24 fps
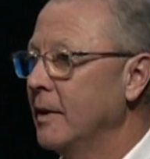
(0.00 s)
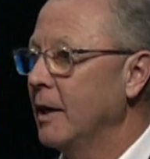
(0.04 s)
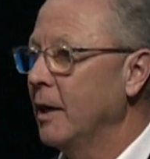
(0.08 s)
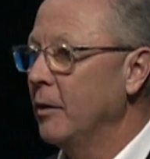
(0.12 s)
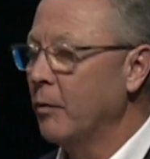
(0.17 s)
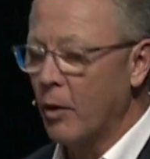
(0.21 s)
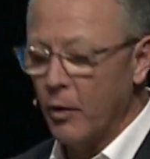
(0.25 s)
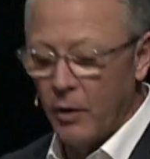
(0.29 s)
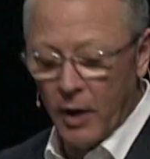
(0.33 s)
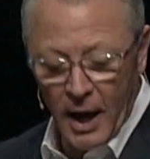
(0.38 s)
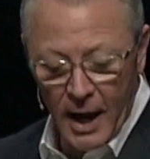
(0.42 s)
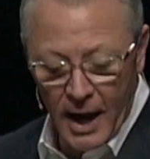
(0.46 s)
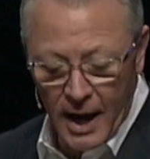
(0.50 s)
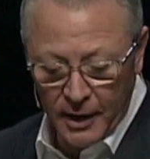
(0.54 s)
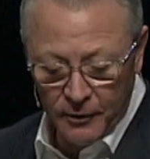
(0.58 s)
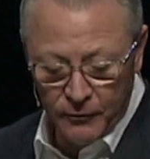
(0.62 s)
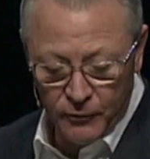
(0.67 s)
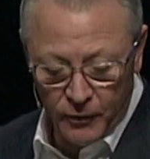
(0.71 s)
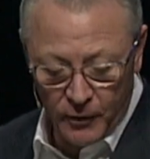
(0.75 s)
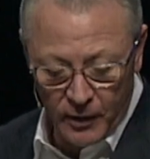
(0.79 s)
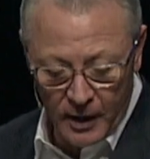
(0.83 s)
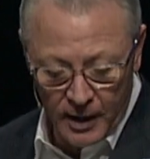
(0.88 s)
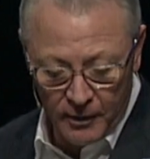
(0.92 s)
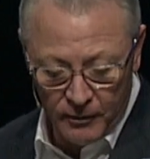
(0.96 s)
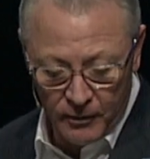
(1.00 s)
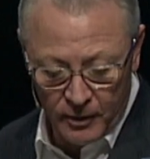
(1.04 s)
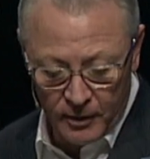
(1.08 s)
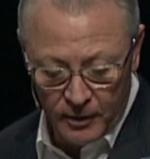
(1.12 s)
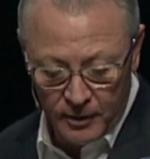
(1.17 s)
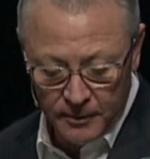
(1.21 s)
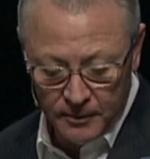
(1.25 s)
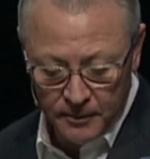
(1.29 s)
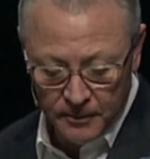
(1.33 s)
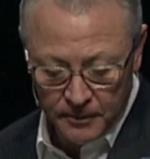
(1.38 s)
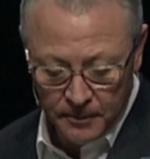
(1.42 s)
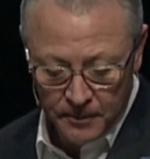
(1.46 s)
It won't hide forever.
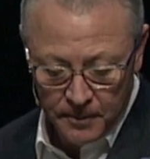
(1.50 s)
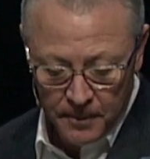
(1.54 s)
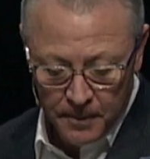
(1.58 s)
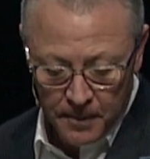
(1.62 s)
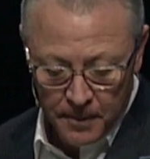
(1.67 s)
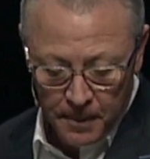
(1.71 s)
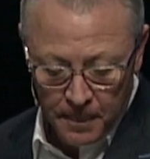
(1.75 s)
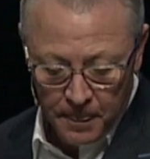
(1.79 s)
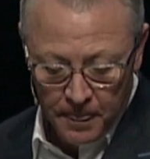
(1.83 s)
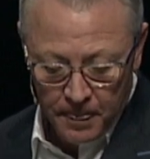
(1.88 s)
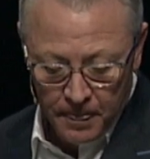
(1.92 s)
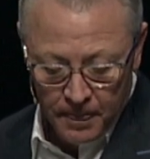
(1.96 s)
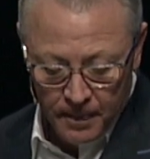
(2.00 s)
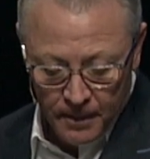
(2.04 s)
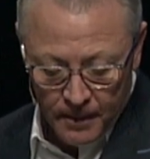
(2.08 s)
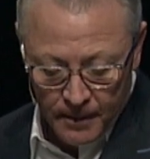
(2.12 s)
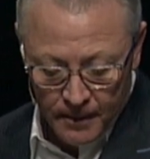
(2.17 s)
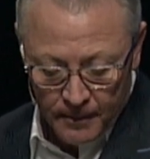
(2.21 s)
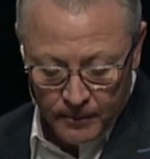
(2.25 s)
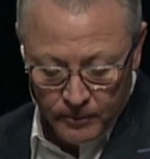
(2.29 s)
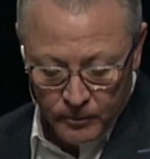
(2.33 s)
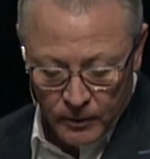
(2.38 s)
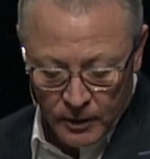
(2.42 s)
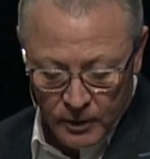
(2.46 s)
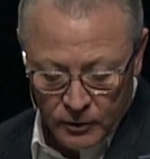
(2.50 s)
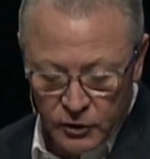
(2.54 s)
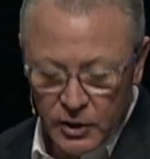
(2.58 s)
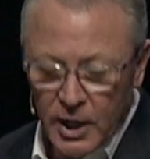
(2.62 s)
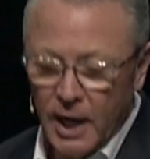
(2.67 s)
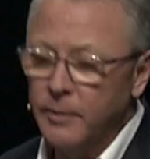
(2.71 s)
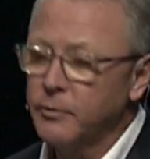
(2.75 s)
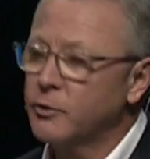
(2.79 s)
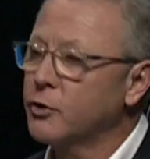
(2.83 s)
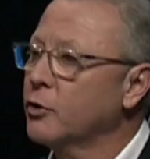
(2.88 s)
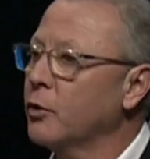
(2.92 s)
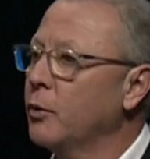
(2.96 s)

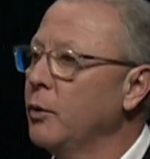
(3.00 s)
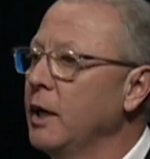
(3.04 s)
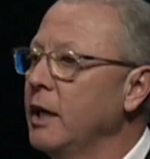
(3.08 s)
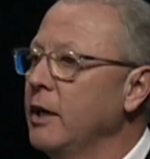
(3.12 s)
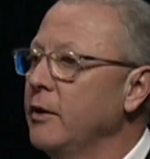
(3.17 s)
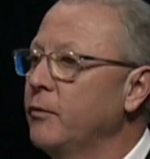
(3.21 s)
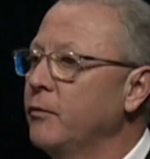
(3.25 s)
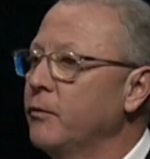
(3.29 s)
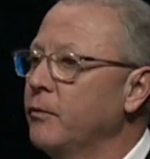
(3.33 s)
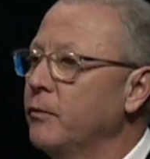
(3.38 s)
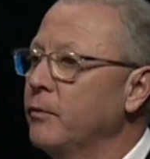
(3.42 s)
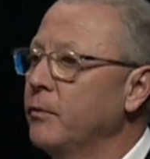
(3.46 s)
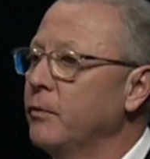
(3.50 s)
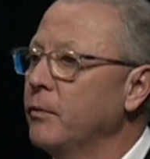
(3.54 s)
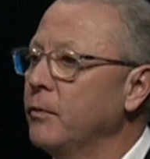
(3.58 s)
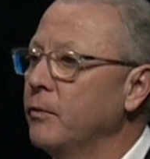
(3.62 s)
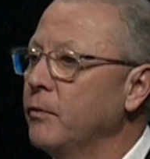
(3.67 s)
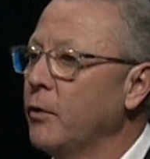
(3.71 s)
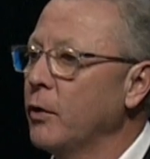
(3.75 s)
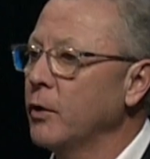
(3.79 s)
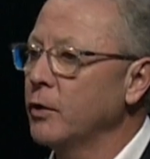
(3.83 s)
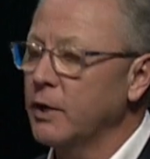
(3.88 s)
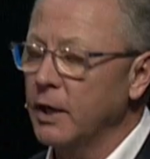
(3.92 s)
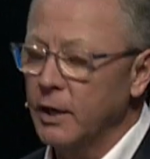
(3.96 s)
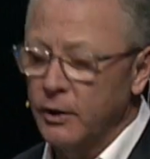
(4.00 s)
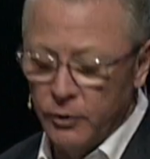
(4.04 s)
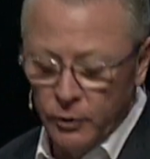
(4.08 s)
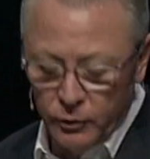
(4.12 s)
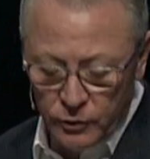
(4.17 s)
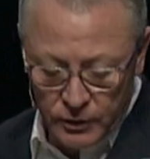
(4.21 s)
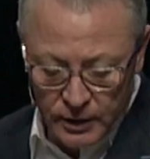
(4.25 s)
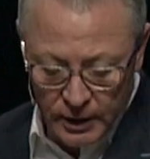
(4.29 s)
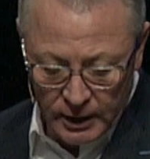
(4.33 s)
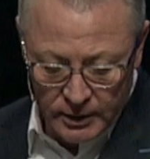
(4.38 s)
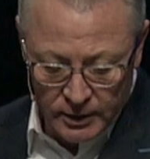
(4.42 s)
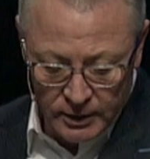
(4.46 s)
James 3 14 through
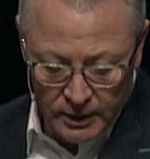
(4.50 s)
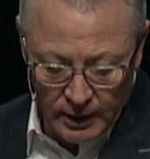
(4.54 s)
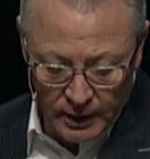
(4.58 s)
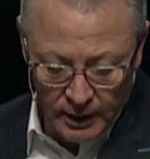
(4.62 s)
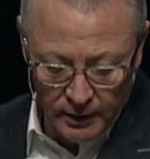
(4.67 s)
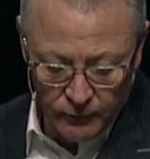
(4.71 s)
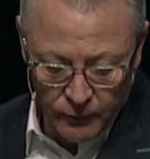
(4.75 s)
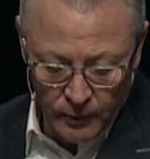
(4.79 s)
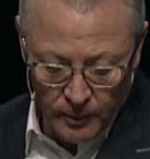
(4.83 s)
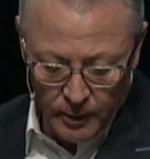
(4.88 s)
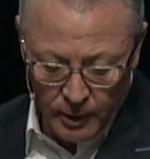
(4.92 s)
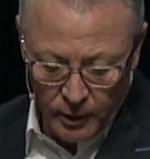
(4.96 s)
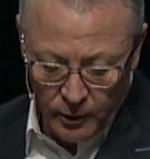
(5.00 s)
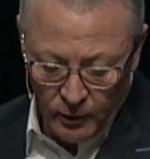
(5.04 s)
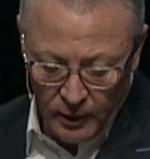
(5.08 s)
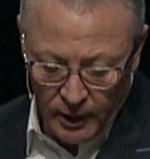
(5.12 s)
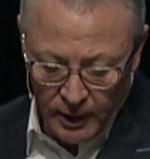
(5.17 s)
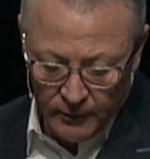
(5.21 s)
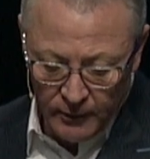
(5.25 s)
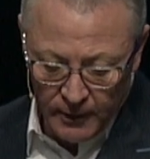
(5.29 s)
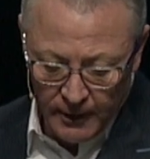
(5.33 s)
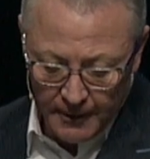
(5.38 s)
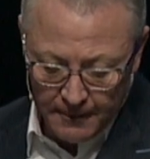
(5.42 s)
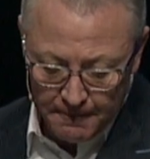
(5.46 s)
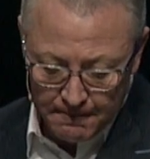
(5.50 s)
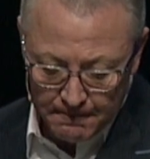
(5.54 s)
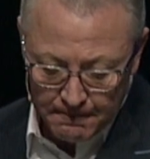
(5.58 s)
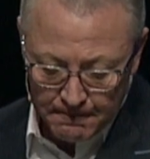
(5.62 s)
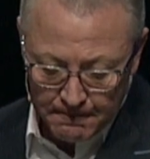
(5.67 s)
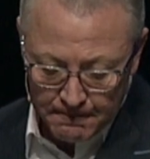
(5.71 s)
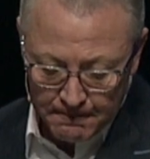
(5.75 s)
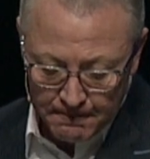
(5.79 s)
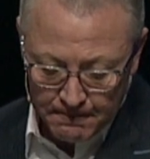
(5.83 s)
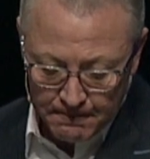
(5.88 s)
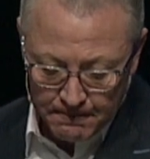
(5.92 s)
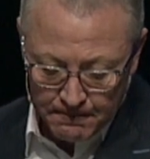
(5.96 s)
16 from the New Living,
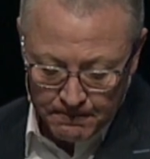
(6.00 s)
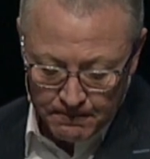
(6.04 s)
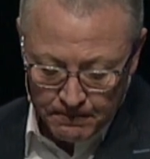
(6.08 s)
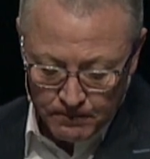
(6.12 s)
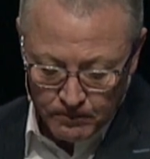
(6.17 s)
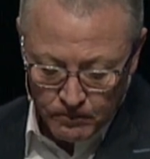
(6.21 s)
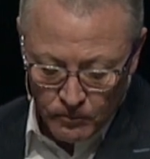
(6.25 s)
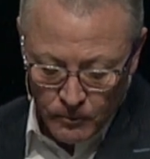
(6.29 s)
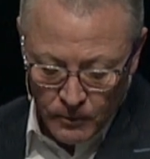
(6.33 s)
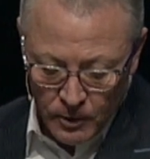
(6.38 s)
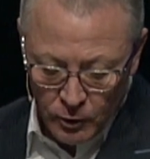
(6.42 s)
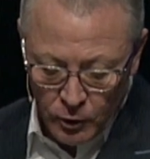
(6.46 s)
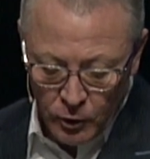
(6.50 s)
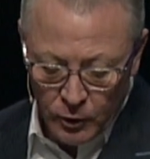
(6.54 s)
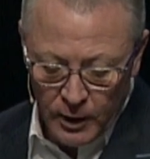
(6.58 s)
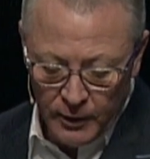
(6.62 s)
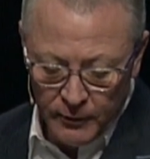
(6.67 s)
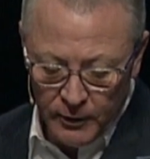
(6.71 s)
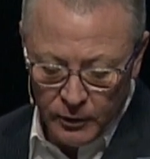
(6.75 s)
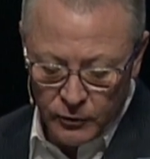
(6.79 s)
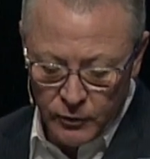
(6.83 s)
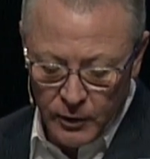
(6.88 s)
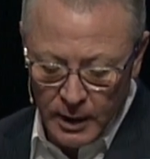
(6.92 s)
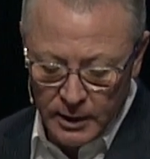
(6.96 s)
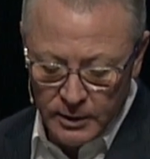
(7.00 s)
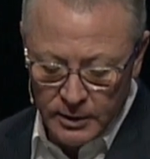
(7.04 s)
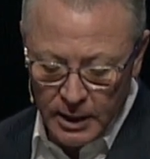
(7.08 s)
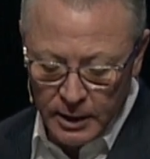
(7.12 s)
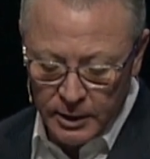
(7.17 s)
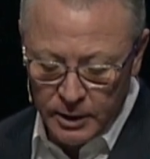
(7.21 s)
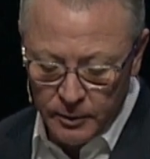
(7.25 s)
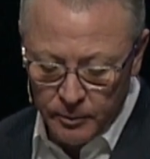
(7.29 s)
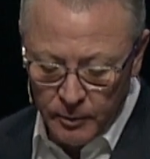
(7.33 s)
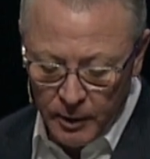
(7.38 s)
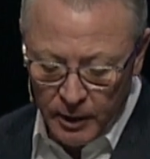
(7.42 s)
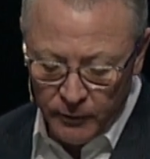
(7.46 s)
New Living
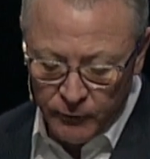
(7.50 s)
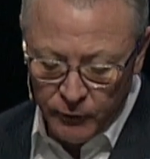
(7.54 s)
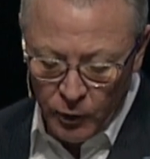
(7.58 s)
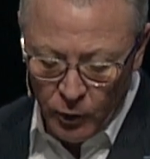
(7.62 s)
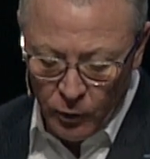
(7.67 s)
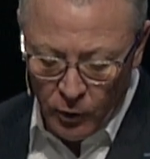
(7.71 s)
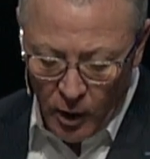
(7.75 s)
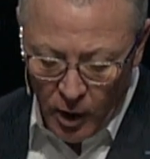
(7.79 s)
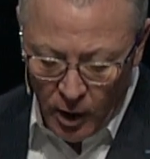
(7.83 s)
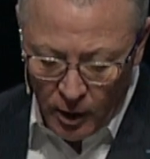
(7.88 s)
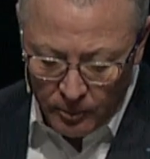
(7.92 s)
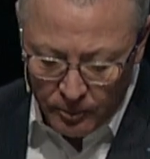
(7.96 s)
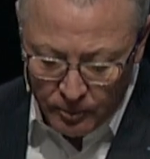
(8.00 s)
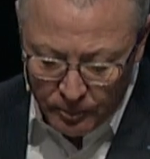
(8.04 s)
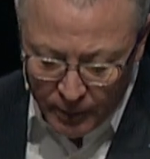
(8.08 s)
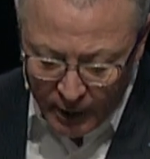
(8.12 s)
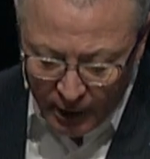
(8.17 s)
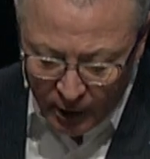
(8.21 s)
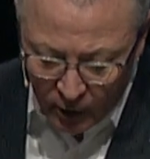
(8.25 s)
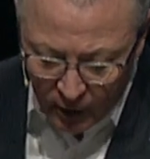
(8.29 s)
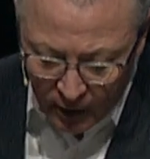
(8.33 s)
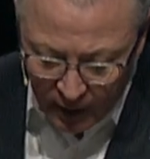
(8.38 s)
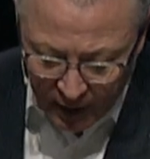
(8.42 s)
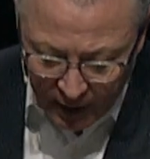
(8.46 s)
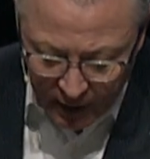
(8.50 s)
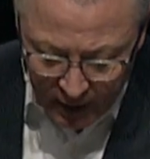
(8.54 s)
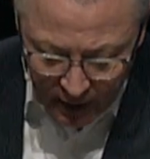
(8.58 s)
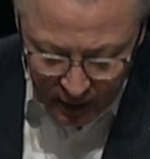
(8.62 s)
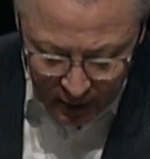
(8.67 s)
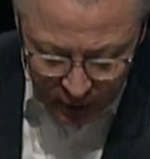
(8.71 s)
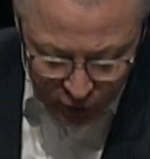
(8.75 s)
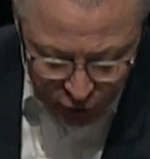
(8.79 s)
Translation. But if you are bitterly